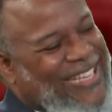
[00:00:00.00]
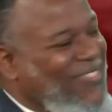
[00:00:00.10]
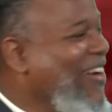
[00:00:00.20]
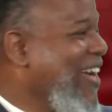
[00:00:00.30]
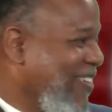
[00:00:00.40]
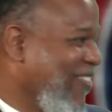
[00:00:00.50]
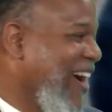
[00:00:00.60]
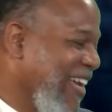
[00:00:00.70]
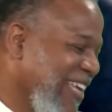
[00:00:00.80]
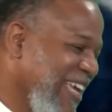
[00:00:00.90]

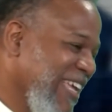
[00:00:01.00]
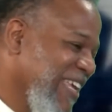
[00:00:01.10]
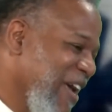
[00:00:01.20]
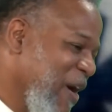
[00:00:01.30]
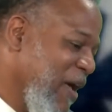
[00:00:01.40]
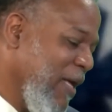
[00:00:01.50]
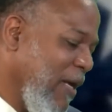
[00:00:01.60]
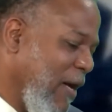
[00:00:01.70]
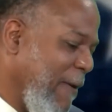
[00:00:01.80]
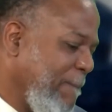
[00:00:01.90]
Right. Yeah.
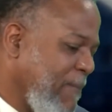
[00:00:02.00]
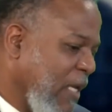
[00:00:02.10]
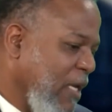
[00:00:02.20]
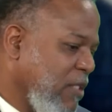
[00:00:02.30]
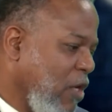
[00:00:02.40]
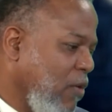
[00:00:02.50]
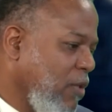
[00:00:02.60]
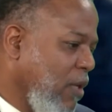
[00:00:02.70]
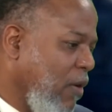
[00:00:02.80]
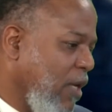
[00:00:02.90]
And so,
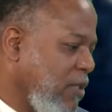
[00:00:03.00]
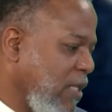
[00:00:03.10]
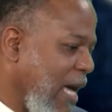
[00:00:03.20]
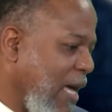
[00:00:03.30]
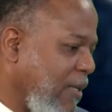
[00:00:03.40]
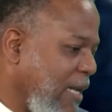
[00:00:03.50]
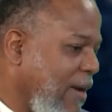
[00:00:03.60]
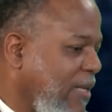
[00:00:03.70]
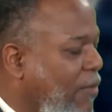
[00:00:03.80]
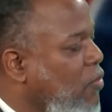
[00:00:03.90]
it's not,
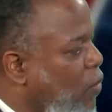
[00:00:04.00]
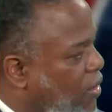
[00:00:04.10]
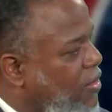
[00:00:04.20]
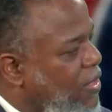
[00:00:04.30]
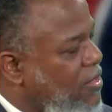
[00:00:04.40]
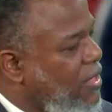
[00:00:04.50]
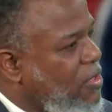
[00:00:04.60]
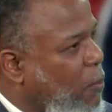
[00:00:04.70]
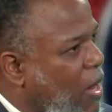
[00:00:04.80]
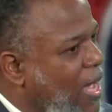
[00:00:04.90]
that was one of the things that
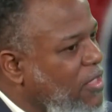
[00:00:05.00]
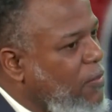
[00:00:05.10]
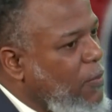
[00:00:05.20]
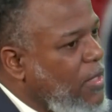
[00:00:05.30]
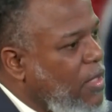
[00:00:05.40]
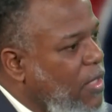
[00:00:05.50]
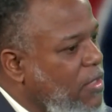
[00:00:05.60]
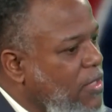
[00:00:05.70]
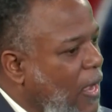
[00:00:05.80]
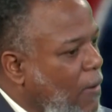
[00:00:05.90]
surprised me,
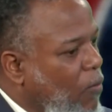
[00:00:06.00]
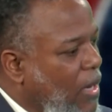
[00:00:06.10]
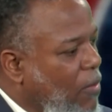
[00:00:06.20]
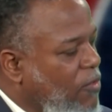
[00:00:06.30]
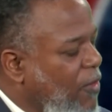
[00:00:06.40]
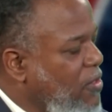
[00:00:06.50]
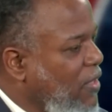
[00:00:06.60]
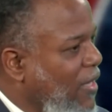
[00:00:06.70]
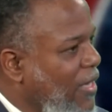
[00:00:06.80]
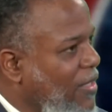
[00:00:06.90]
because when I was first
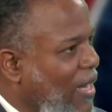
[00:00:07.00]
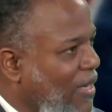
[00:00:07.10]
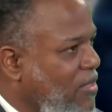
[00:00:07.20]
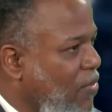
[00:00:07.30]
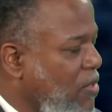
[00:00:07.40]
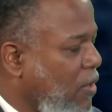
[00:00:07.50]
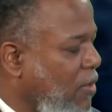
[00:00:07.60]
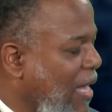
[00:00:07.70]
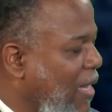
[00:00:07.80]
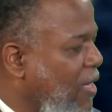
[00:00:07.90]
elected, I guess I was a little
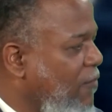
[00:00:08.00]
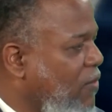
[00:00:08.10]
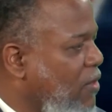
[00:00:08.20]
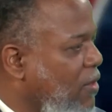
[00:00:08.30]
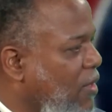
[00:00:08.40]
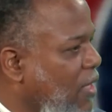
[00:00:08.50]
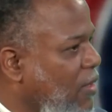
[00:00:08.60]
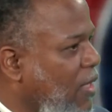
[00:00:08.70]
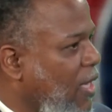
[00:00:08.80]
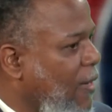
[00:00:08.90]
naive to
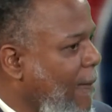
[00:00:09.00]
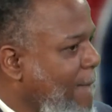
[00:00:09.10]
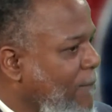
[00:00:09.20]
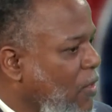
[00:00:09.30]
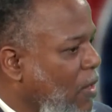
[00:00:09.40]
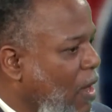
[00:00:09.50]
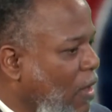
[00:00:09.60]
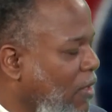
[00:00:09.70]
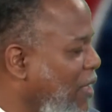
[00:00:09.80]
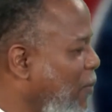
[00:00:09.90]
think that,
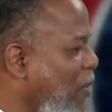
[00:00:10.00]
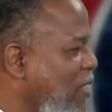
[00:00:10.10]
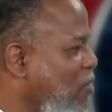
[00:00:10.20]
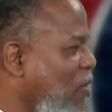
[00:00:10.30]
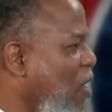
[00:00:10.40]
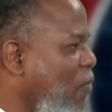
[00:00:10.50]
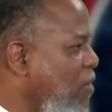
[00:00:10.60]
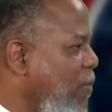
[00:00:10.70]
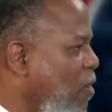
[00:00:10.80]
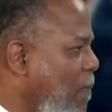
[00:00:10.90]
all the Democrats are going to always
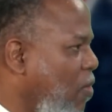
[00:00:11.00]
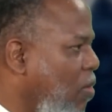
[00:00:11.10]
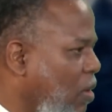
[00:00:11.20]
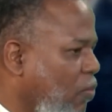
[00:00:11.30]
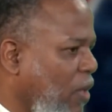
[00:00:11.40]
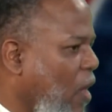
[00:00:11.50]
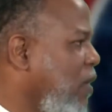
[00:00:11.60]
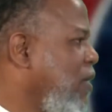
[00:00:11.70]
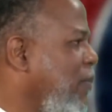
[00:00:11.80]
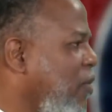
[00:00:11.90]
be on board with all
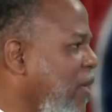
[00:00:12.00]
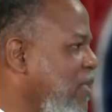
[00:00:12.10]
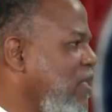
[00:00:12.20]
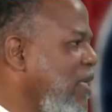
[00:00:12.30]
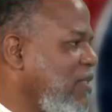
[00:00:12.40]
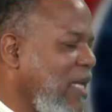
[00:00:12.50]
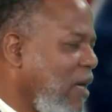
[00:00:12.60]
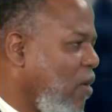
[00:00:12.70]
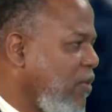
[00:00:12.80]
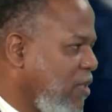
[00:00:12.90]
the Democrats, and that's not
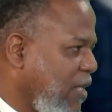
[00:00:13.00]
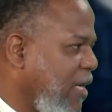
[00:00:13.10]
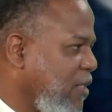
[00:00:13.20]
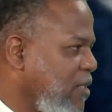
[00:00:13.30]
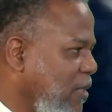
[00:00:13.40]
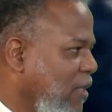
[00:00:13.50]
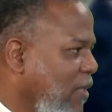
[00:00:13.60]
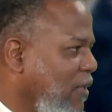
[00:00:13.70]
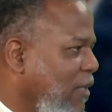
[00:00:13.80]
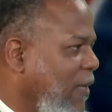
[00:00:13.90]
always the case.
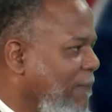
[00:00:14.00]
Yeah.